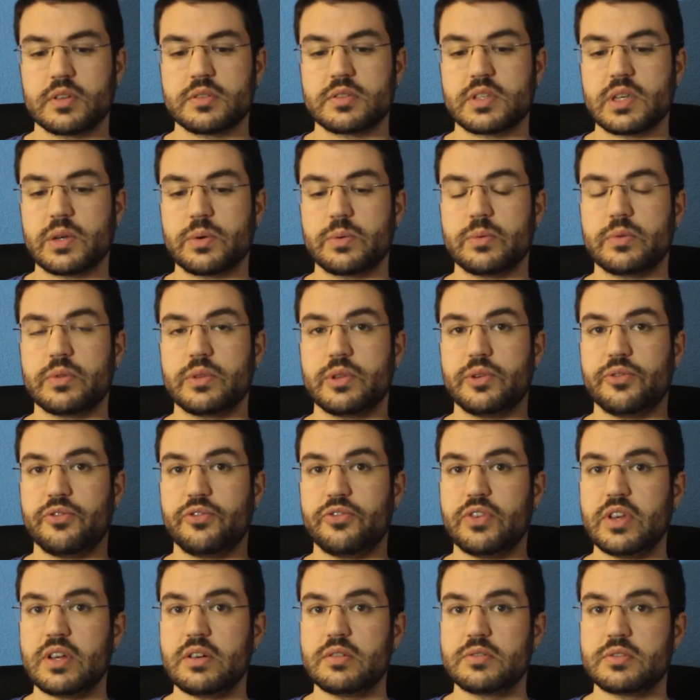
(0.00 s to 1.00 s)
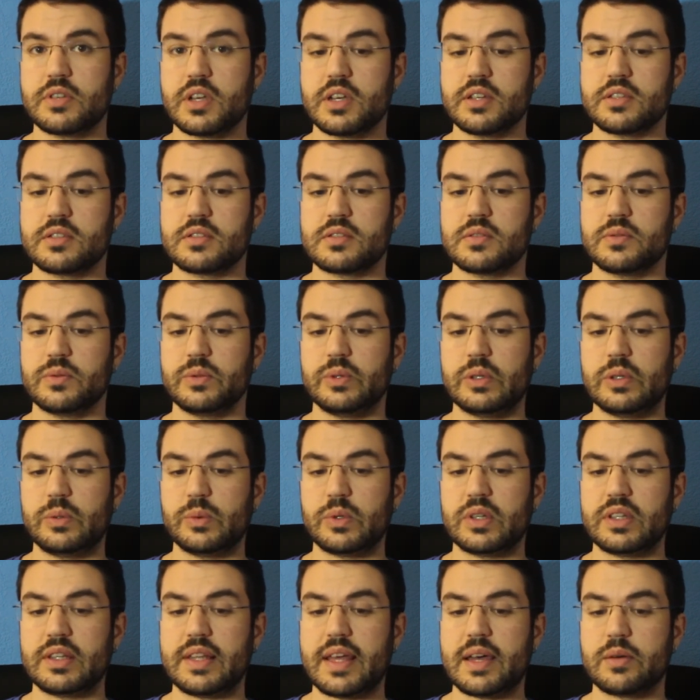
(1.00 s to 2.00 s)
So the field is
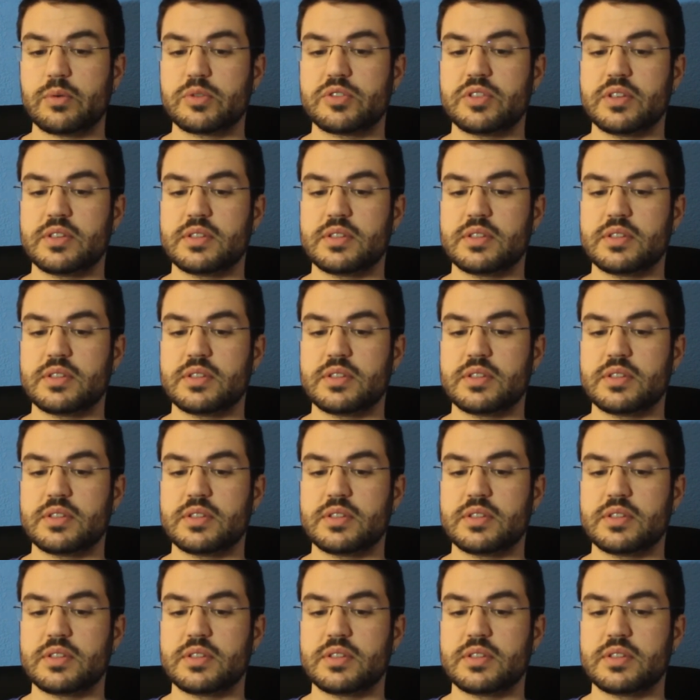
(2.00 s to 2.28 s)
what language